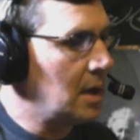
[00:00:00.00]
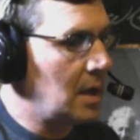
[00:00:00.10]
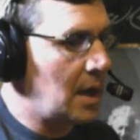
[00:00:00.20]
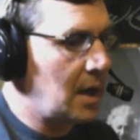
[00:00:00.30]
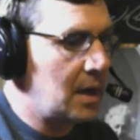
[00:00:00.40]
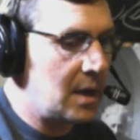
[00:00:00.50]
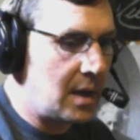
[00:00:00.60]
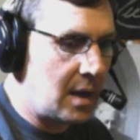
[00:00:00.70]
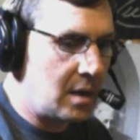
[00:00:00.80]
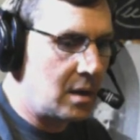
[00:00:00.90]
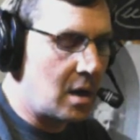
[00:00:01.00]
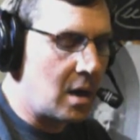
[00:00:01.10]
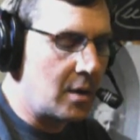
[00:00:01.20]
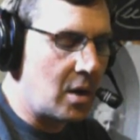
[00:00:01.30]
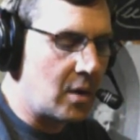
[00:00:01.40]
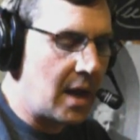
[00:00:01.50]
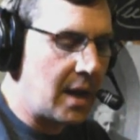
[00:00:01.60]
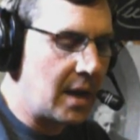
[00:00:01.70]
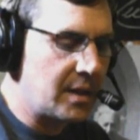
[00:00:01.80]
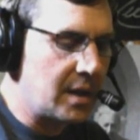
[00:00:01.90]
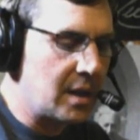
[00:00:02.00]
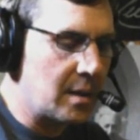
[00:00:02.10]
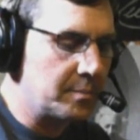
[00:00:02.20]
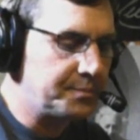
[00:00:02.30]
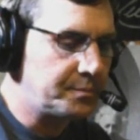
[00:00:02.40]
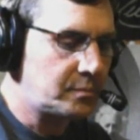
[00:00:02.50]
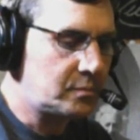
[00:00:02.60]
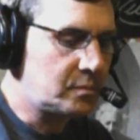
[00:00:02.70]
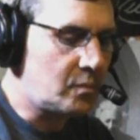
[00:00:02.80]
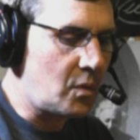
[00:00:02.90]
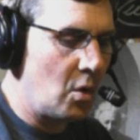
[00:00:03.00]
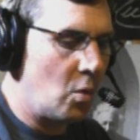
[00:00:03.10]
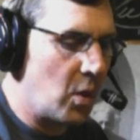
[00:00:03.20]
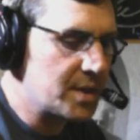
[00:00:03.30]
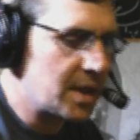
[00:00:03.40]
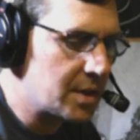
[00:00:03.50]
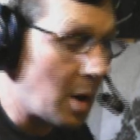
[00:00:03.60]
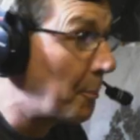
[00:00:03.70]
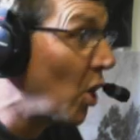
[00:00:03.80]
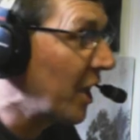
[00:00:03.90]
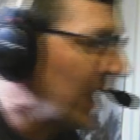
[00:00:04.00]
Yeah. No, not Anthony. What's that? Boogie.